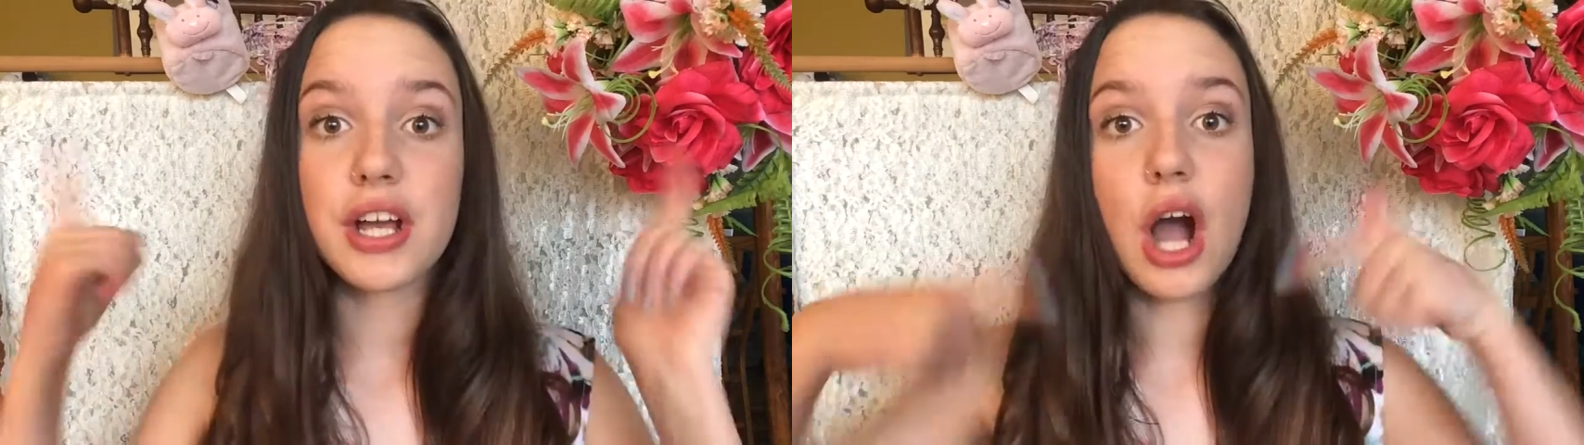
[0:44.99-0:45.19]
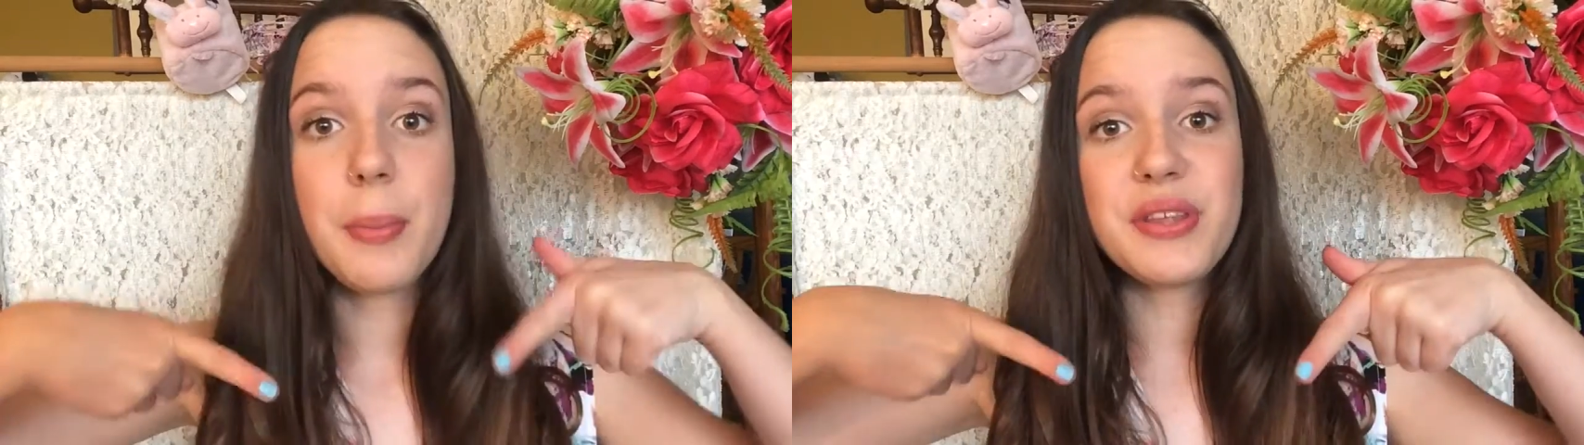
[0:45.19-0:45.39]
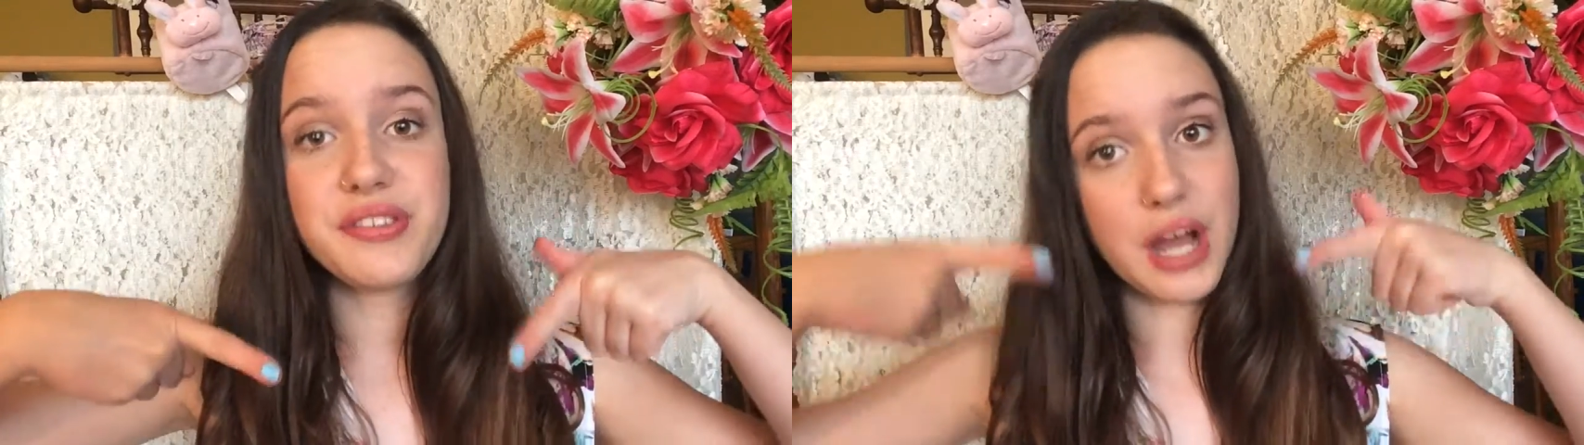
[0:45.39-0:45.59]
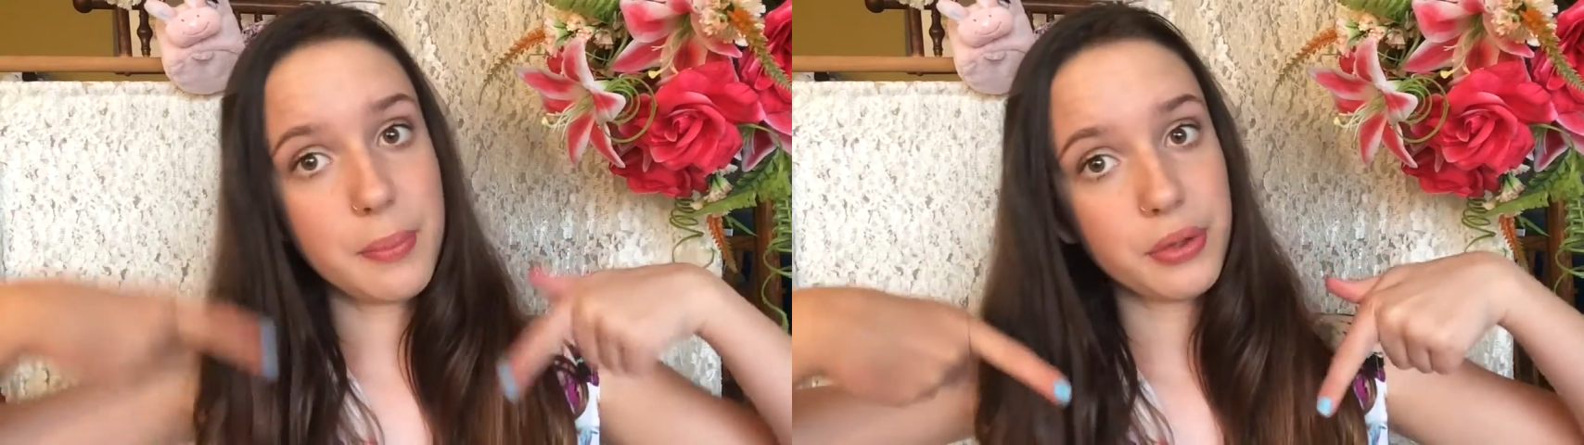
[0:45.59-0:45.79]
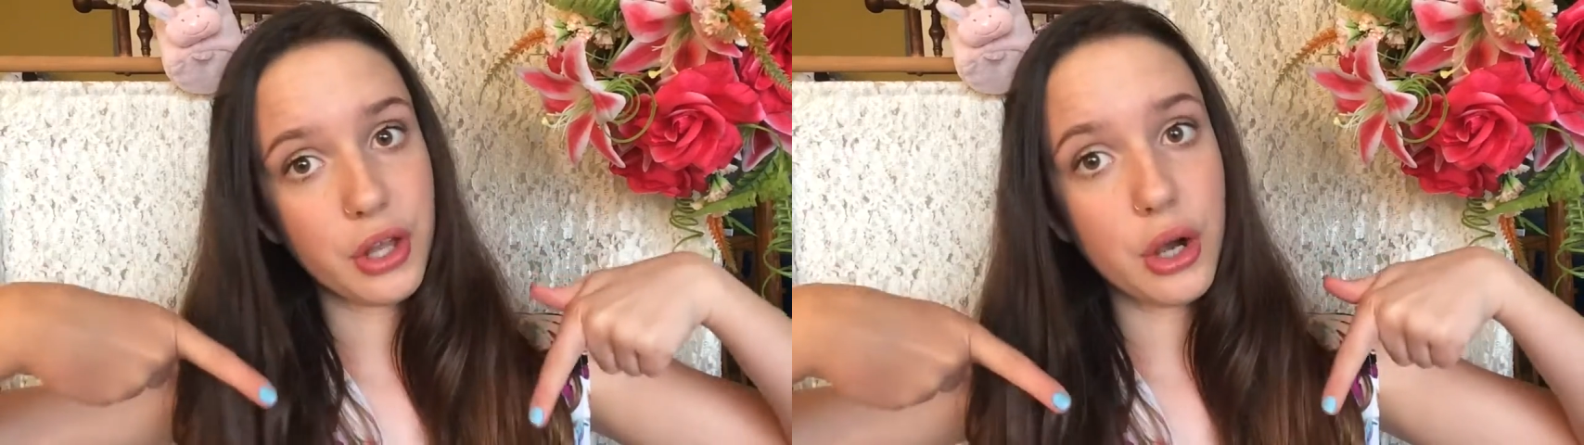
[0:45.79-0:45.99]
And comment
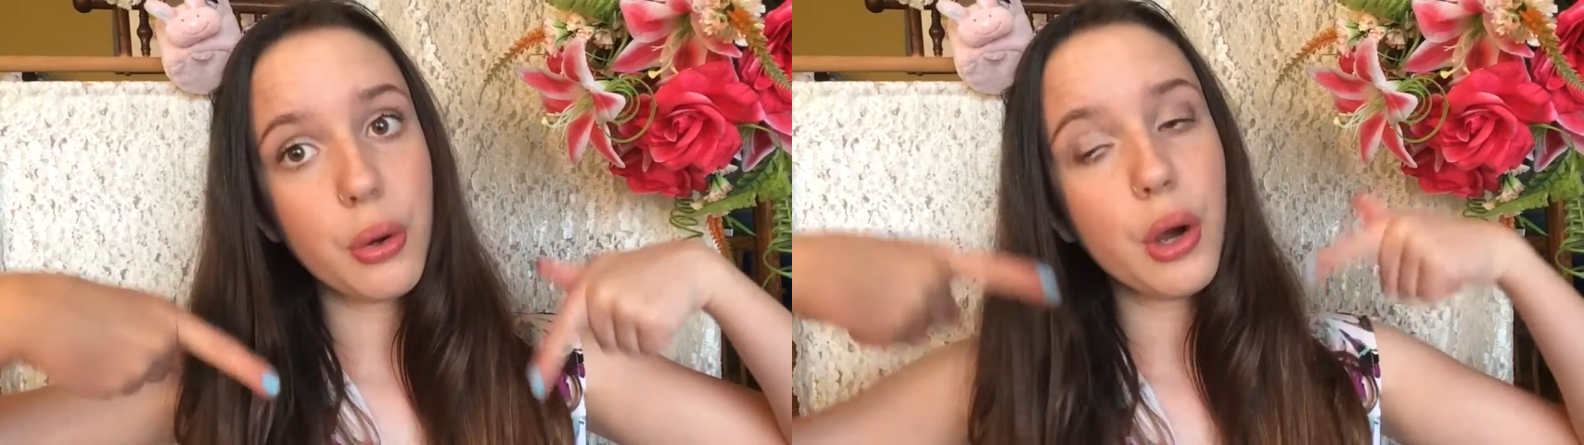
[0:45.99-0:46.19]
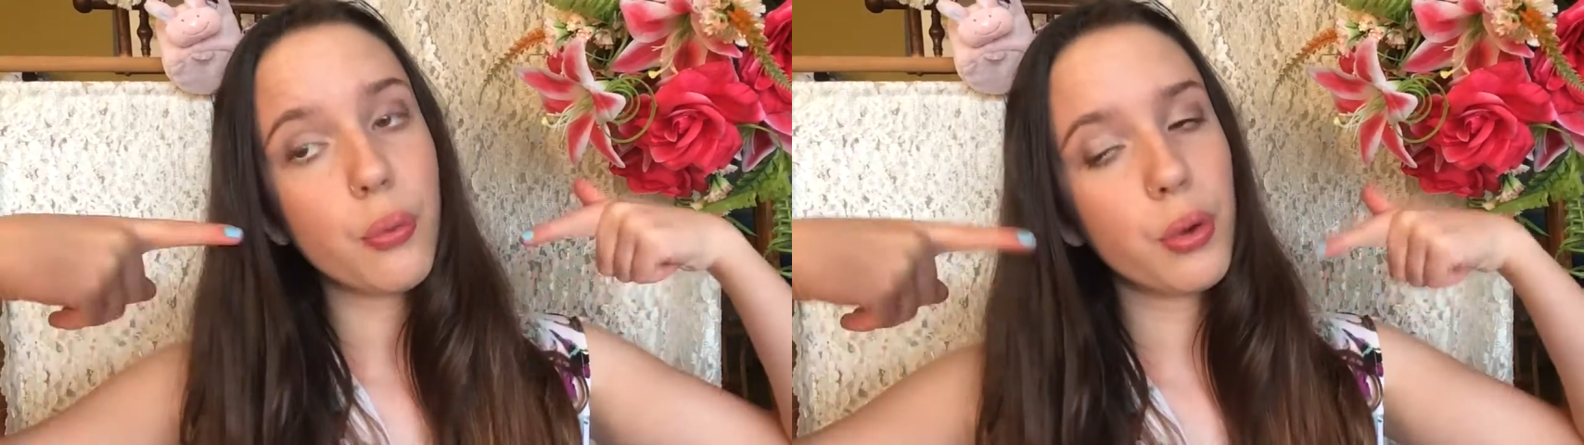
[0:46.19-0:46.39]
down below,